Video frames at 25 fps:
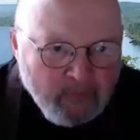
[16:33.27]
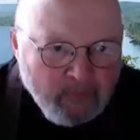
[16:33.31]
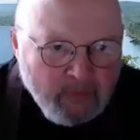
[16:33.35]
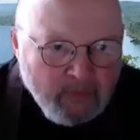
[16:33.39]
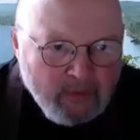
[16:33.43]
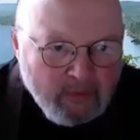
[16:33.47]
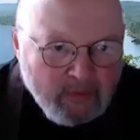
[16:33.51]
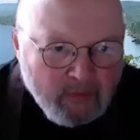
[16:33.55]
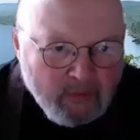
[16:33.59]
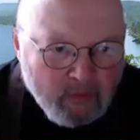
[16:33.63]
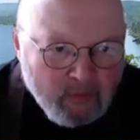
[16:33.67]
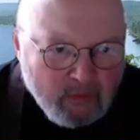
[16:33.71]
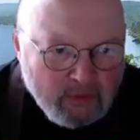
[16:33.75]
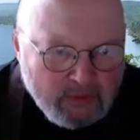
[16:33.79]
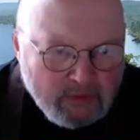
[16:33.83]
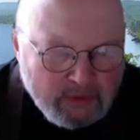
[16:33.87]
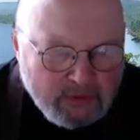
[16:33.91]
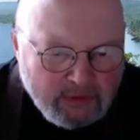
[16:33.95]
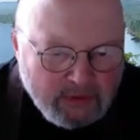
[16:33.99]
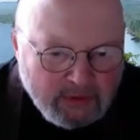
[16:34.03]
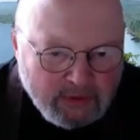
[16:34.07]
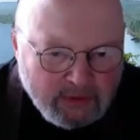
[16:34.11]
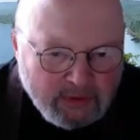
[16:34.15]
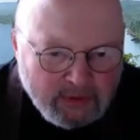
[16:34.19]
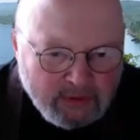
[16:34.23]
and notice
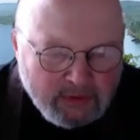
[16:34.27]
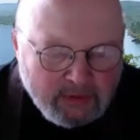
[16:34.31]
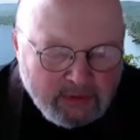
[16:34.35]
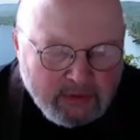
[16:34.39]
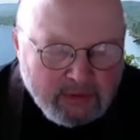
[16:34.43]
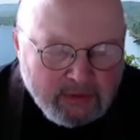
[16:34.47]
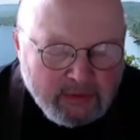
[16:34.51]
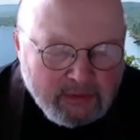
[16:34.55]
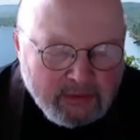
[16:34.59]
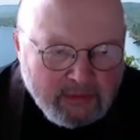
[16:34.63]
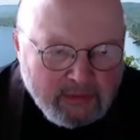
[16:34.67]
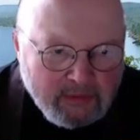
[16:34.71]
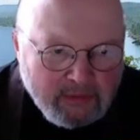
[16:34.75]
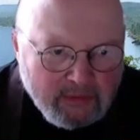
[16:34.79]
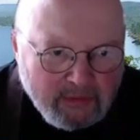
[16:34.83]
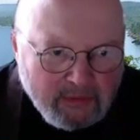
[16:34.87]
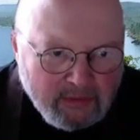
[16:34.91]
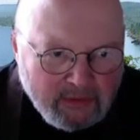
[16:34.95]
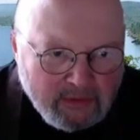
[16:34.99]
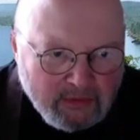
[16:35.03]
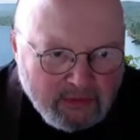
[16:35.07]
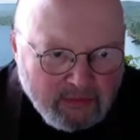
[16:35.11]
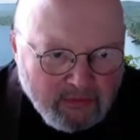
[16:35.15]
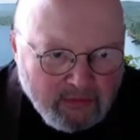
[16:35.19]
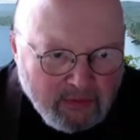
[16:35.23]

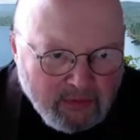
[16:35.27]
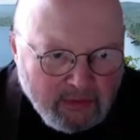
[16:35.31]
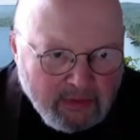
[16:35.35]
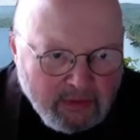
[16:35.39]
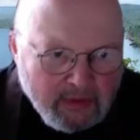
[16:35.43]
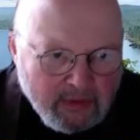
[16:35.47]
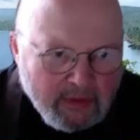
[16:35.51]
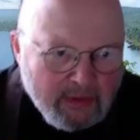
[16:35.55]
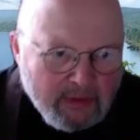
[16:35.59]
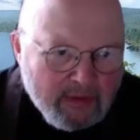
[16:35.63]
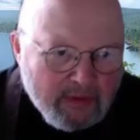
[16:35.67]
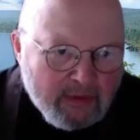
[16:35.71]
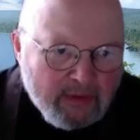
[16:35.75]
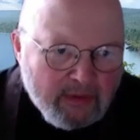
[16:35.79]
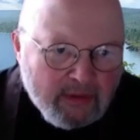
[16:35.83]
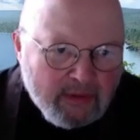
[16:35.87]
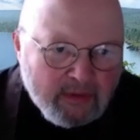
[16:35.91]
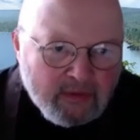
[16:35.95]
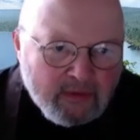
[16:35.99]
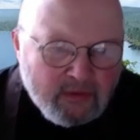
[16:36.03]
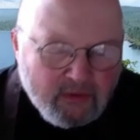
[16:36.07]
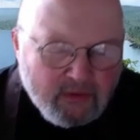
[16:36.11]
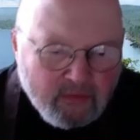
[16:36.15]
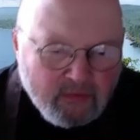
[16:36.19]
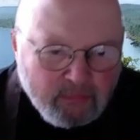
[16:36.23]
this very odd
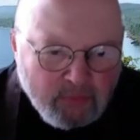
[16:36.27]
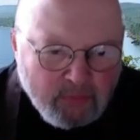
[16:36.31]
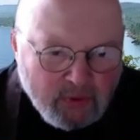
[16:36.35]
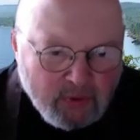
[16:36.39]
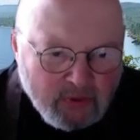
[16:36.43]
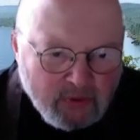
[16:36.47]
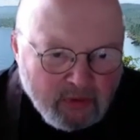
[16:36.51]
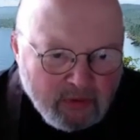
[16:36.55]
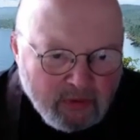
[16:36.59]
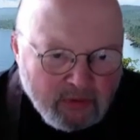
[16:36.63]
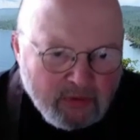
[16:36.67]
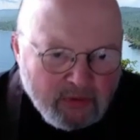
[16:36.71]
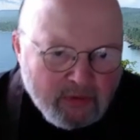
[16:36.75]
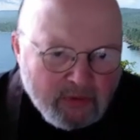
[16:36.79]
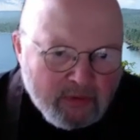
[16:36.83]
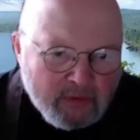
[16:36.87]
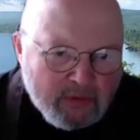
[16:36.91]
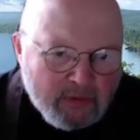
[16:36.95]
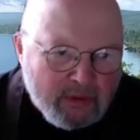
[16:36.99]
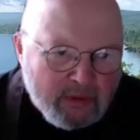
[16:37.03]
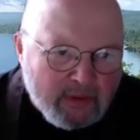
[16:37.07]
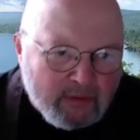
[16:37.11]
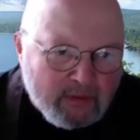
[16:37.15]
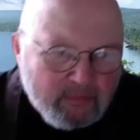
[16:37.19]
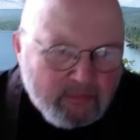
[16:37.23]
thing, this peculiar
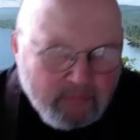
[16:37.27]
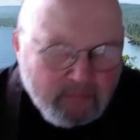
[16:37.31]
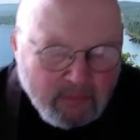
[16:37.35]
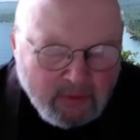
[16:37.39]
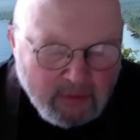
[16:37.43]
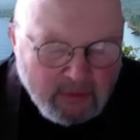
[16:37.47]
thing